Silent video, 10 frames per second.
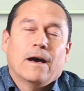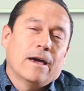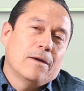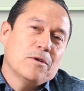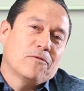I
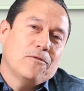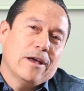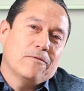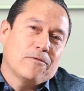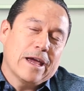am your
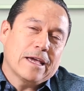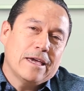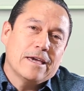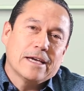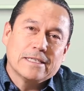friend, Frank
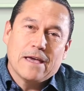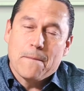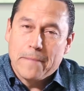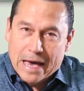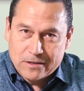Iniguez, the
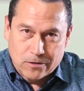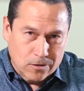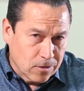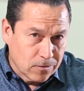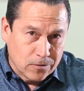
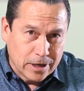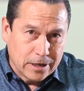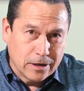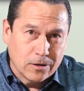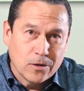ambassador of
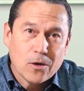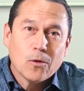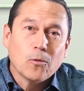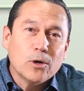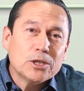reading,
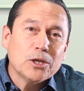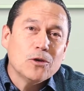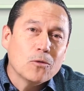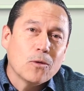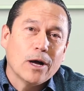wishing
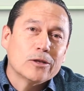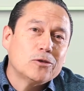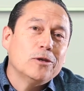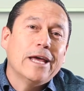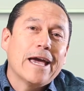you well
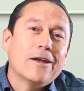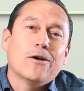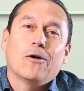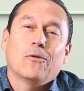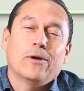today and
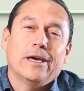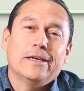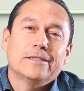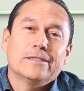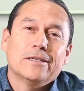
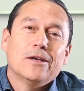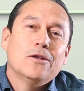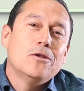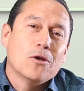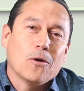always,
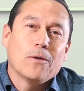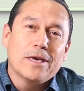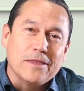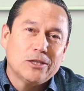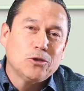
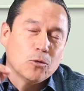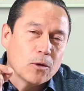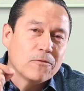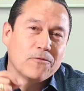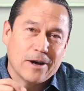knowing that you
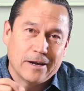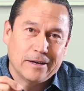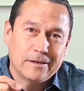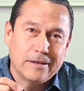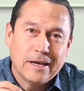will
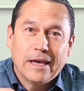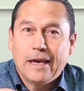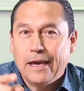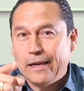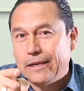find
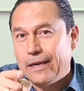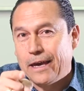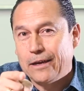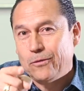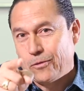and
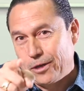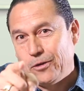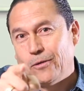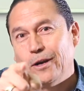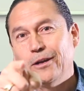get what
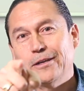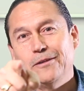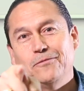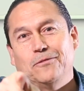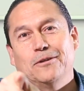you are
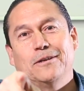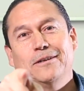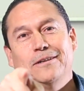looking for.